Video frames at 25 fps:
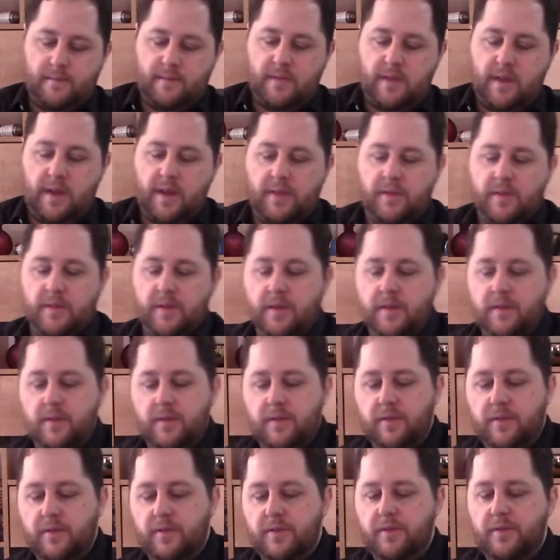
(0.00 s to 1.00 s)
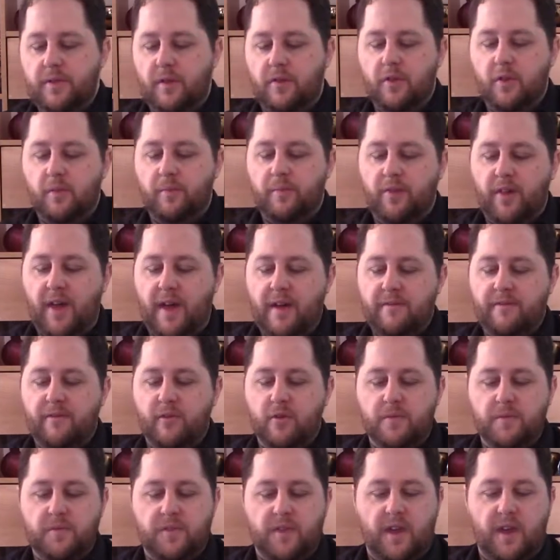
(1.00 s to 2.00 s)
And then the little
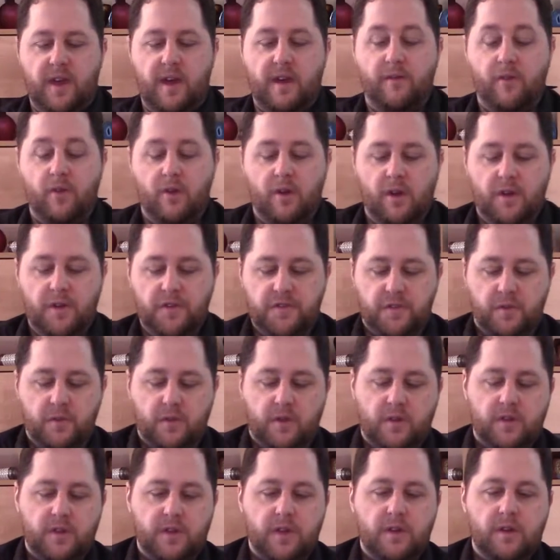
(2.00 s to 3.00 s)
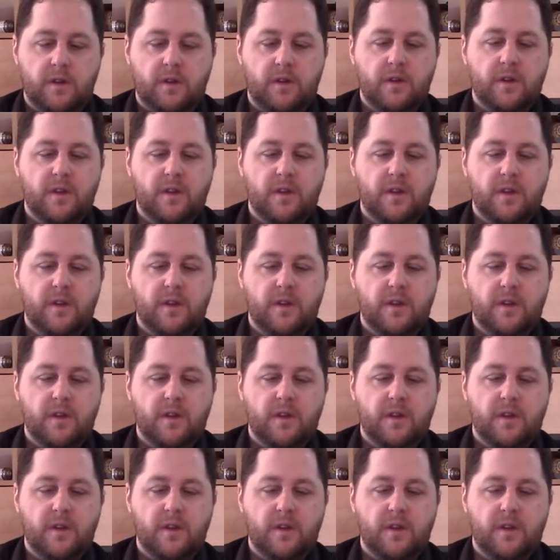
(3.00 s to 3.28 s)
platforms they have are also clear.